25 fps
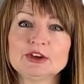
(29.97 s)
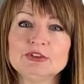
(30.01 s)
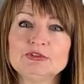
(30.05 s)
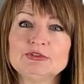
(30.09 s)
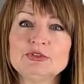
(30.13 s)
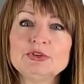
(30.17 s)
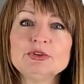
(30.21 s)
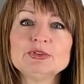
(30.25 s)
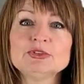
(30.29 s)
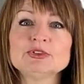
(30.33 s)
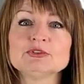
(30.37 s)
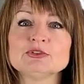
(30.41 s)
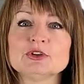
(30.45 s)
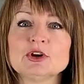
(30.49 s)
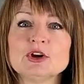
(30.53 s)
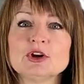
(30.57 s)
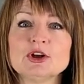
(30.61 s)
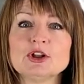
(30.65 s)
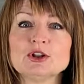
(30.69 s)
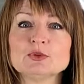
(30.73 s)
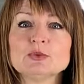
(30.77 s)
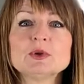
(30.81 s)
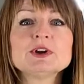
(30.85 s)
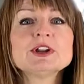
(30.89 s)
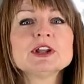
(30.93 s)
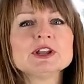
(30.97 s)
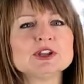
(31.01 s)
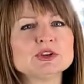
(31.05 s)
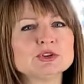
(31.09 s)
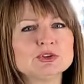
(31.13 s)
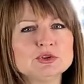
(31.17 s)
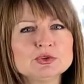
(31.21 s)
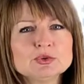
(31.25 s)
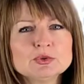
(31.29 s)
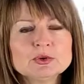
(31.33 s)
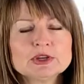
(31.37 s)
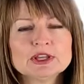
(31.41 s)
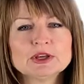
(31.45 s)
First of all, what are you
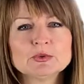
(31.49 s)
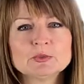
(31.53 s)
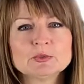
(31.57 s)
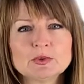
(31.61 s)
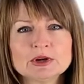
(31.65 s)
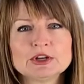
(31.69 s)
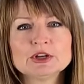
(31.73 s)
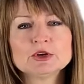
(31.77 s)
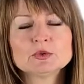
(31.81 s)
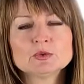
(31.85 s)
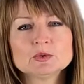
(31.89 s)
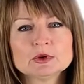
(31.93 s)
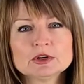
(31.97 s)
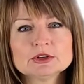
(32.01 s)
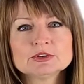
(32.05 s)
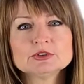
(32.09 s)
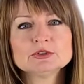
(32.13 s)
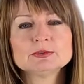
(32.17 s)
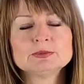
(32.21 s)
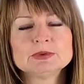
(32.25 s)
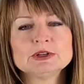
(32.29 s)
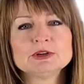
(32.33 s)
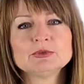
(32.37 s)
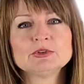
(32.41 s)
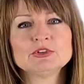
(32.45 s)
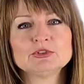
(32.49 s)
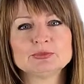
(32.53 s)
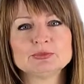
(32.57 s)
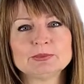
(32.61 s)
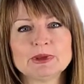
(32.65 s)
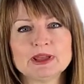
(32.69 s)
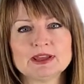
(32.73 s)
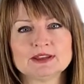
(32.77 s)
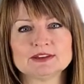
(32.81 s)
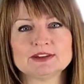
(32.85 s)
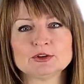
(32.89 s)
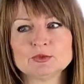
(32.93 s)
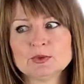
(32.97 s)
doing when you want to be
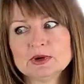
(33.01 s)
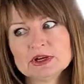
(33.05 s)
respected,